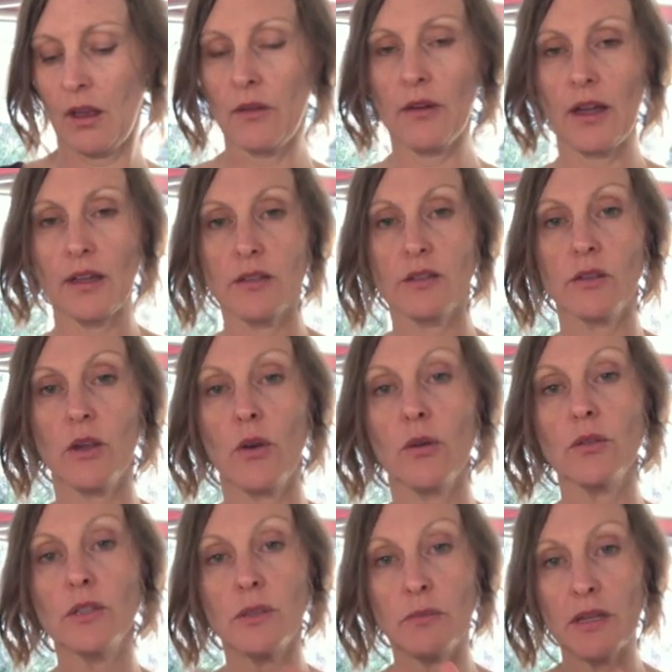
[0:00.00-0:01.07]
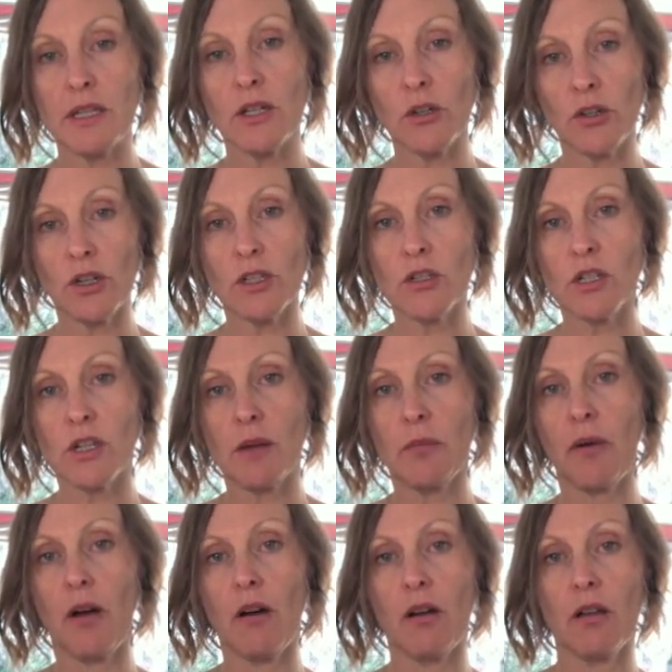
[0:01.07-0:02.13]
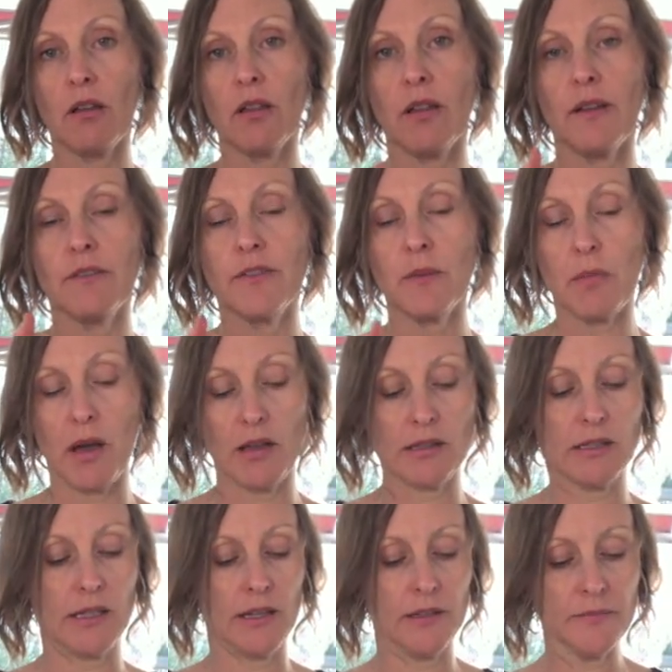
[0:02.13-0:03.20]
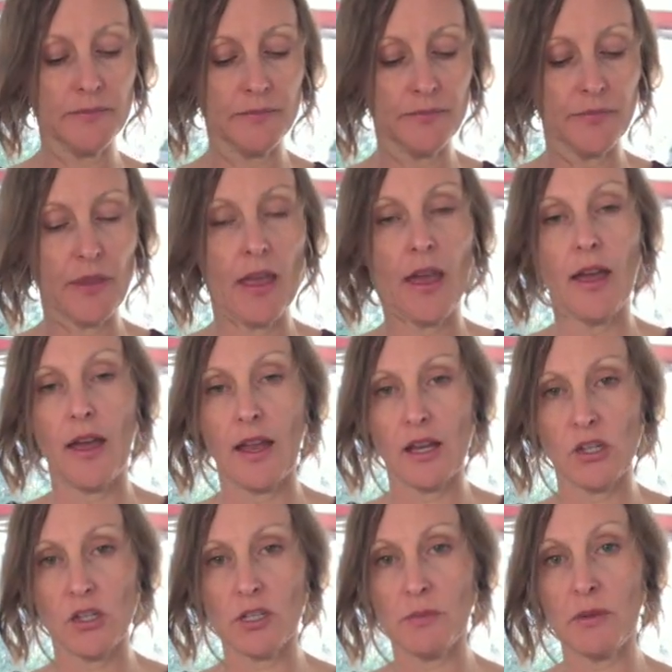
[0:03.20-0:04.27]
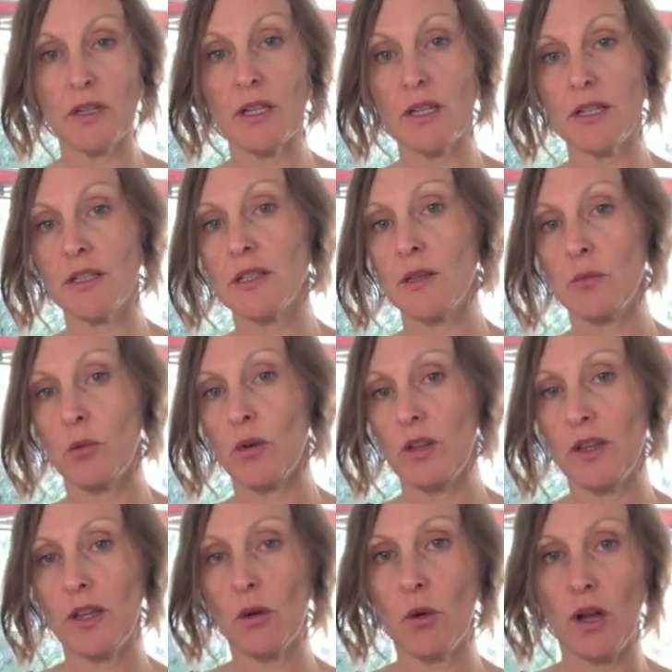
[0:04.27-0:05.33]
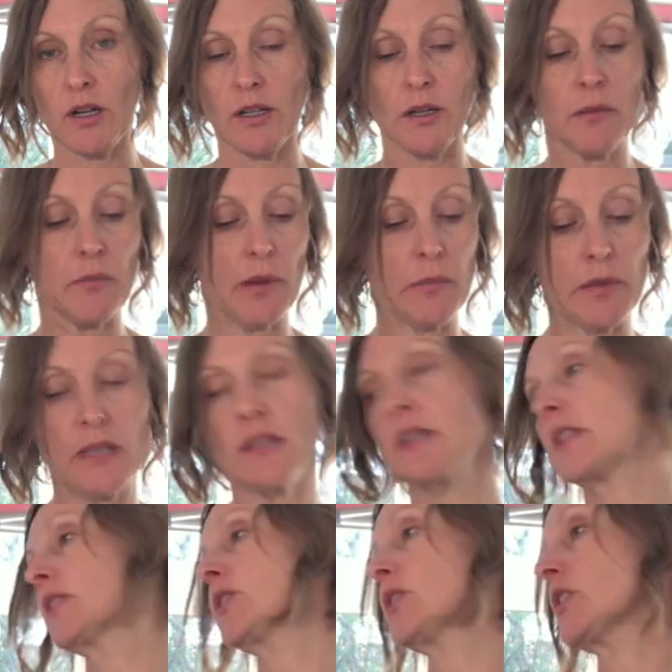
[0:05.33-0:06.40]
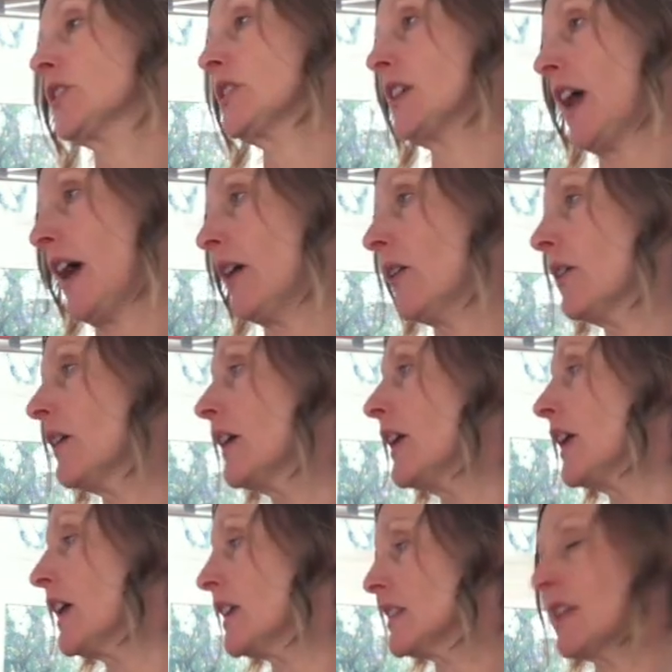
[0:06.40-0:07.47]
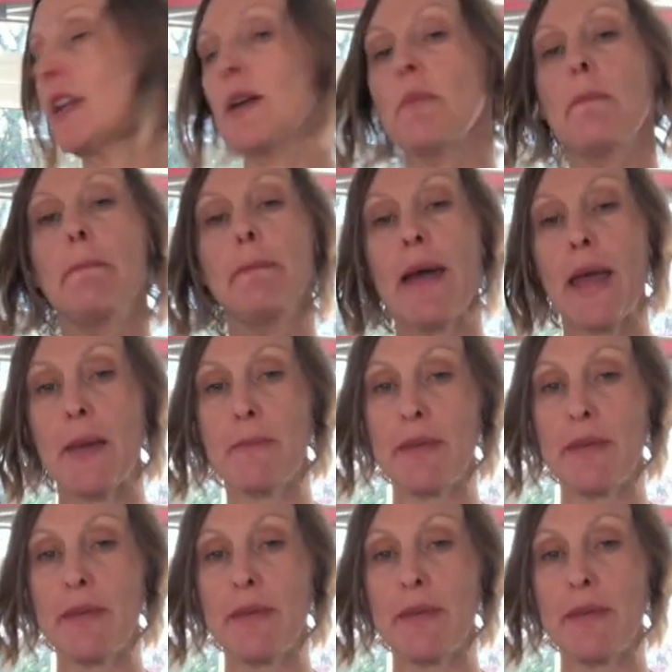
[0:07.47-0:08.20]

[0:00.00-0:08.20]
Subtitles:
Okay, so Sabina crunched up all of the pasta. I just put it into the boiling water. My biggest concern now is that it might